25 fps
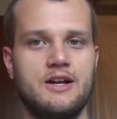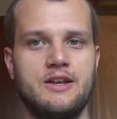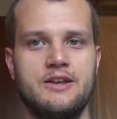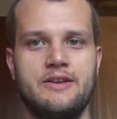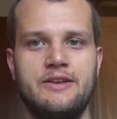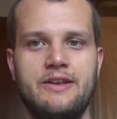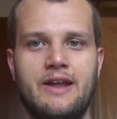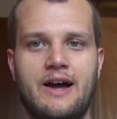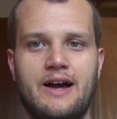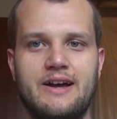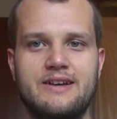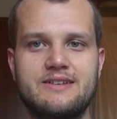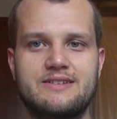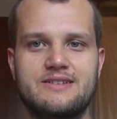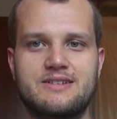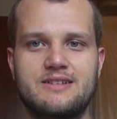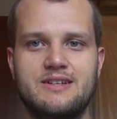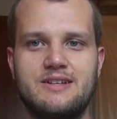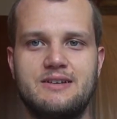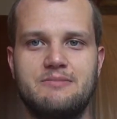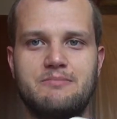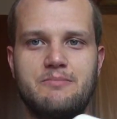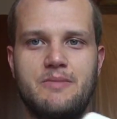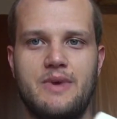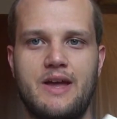
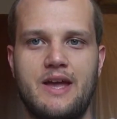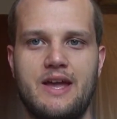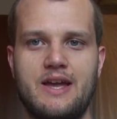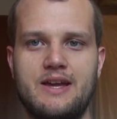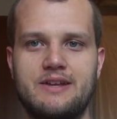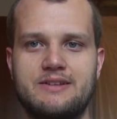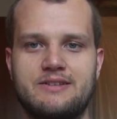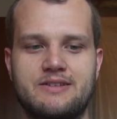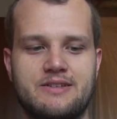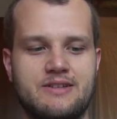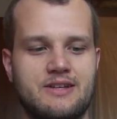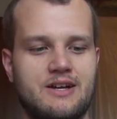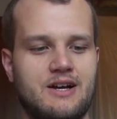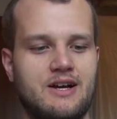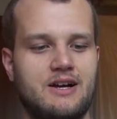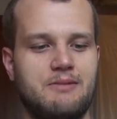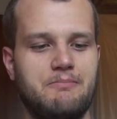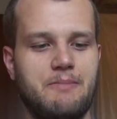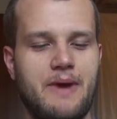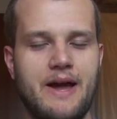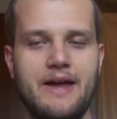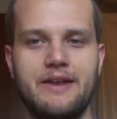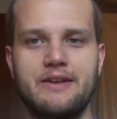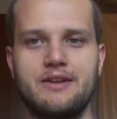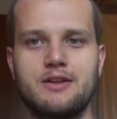nicely made
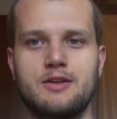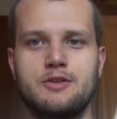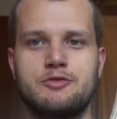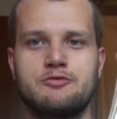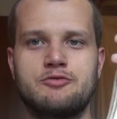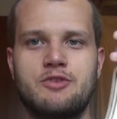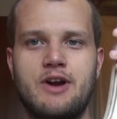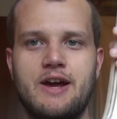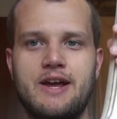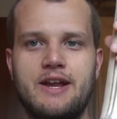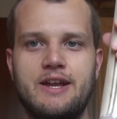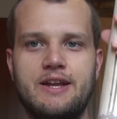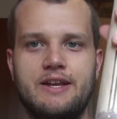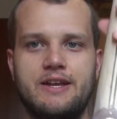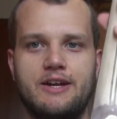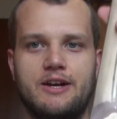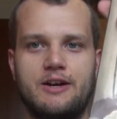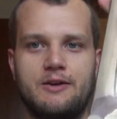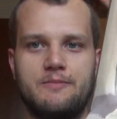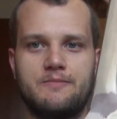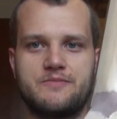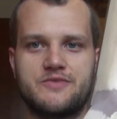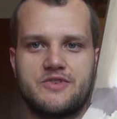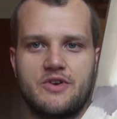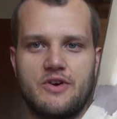mandolin right
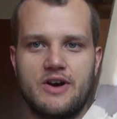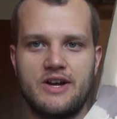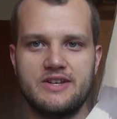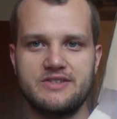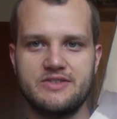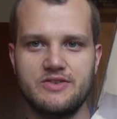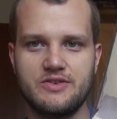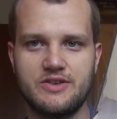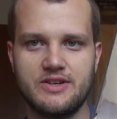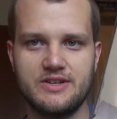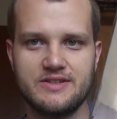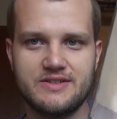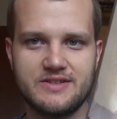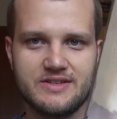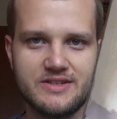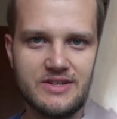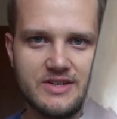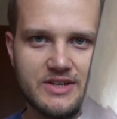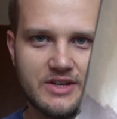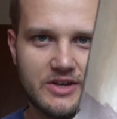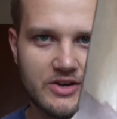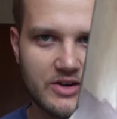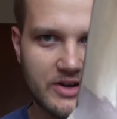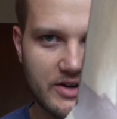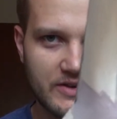here. So as you can
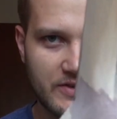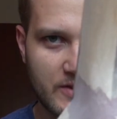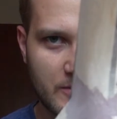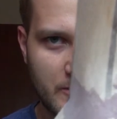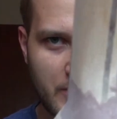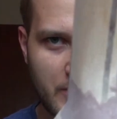see here in the